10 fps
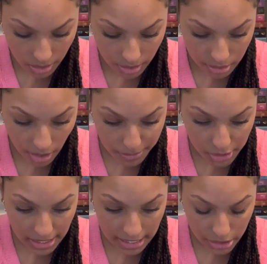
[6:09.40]
So I'm
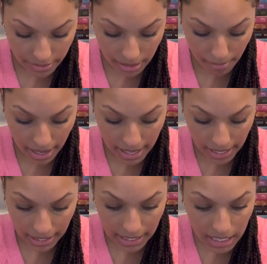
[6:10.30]
just entering
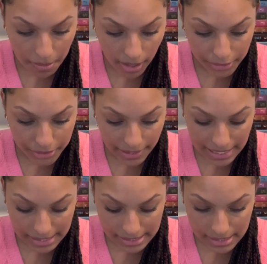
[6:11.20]
my email
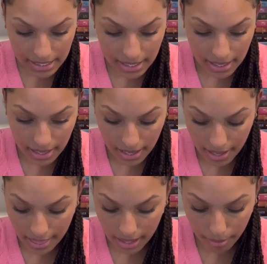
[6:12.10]
address
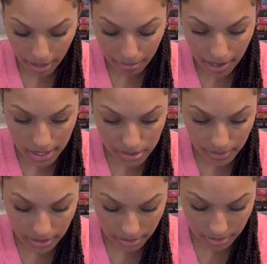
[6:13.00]
and then my password.